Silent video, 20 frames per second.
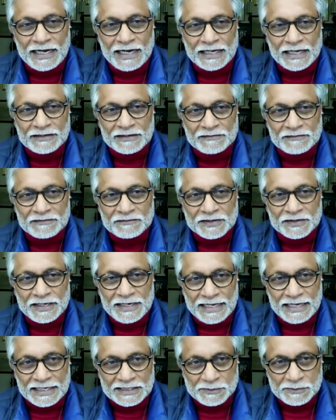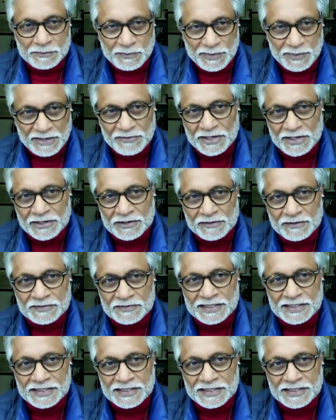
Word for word: And for the next period of